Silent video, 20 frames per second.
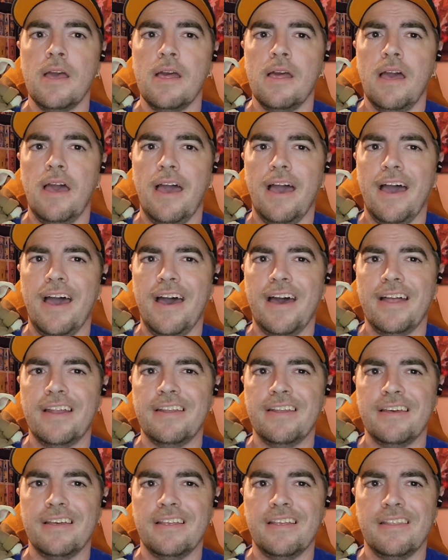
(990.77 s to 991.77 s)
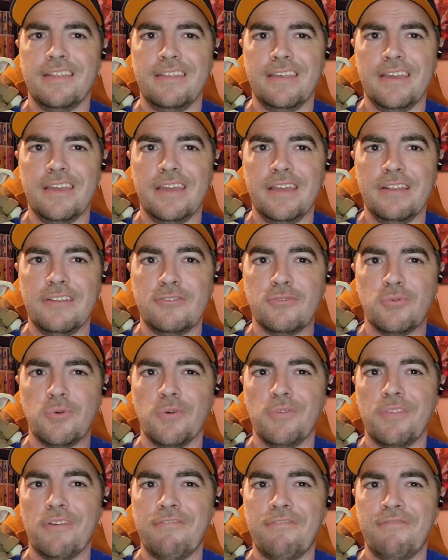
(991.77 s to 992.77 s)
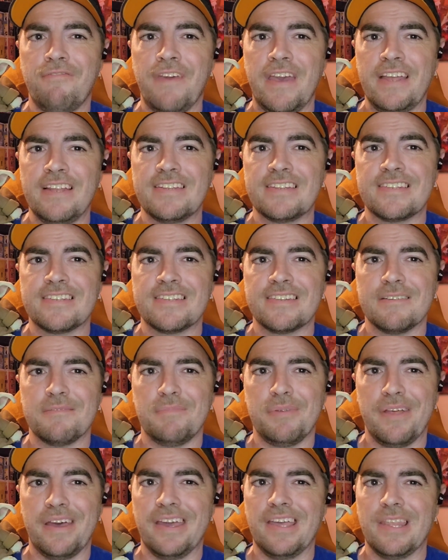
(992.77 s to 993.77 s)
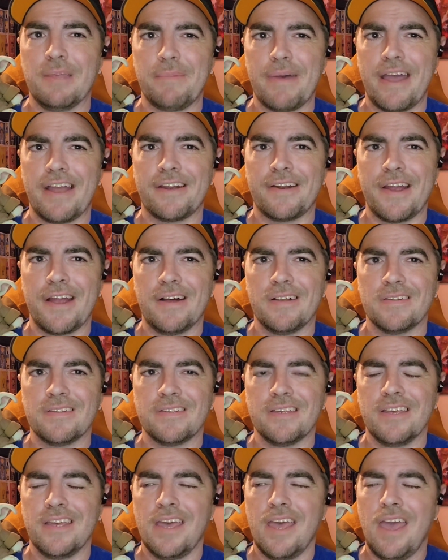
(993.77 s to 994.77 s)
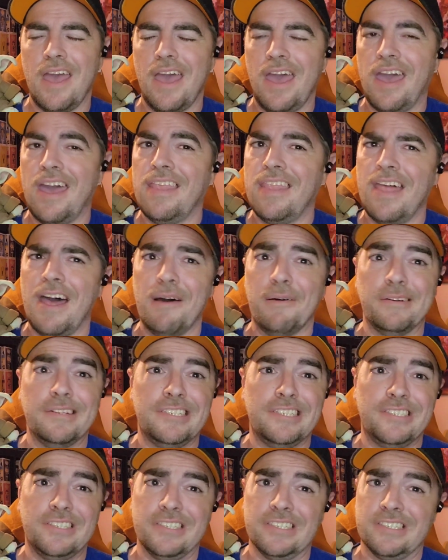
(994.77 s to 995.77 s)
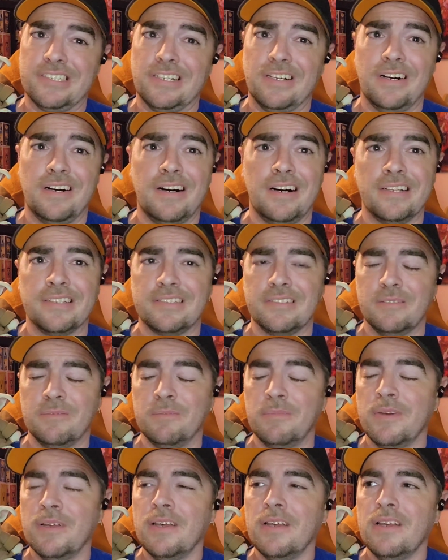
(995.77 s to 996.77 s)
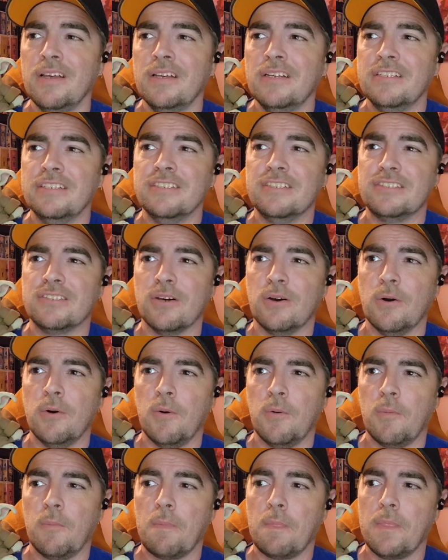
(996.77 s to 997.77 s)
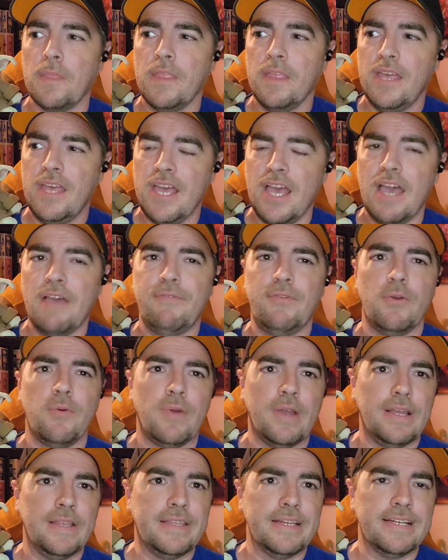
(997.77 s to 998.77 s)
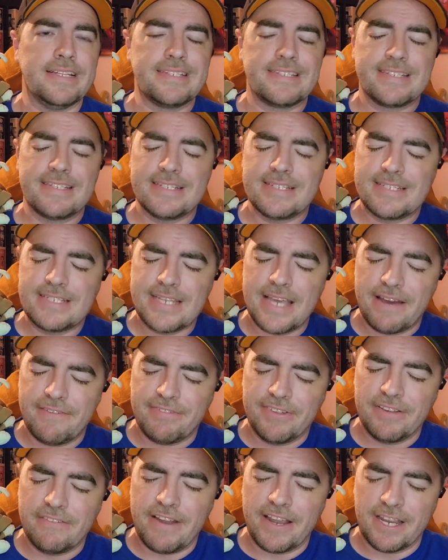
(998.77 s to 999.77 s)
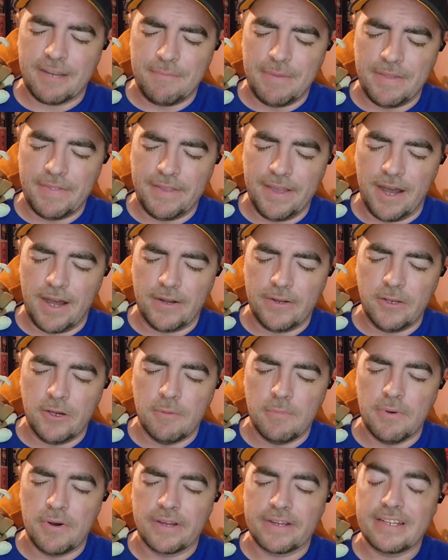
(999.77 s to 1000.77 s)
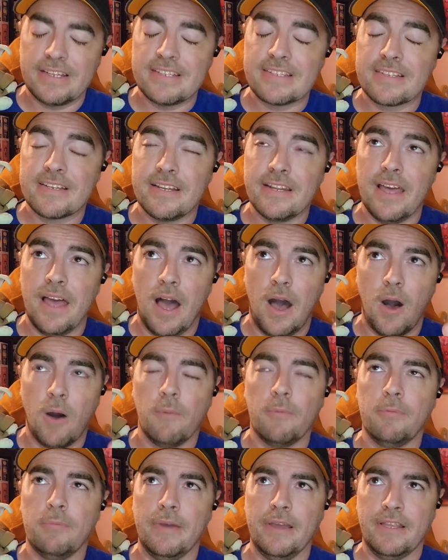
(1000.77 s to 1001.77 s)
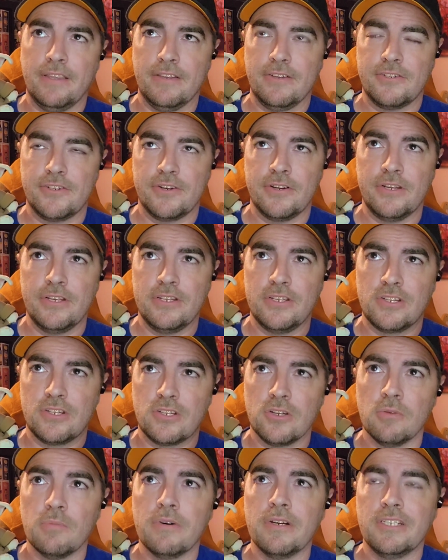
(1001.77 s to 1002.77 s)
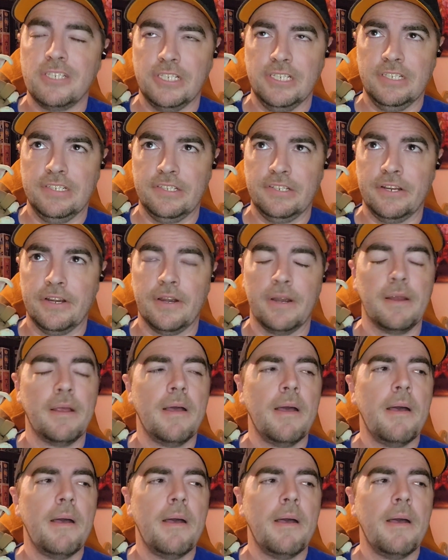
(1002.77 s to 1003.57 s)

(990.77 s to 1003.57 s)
had the Duel of the Fates playing in the background. And that was just awesome. So if you read this, definitely recommend the audiobook. It's going to help make the journey so much easier.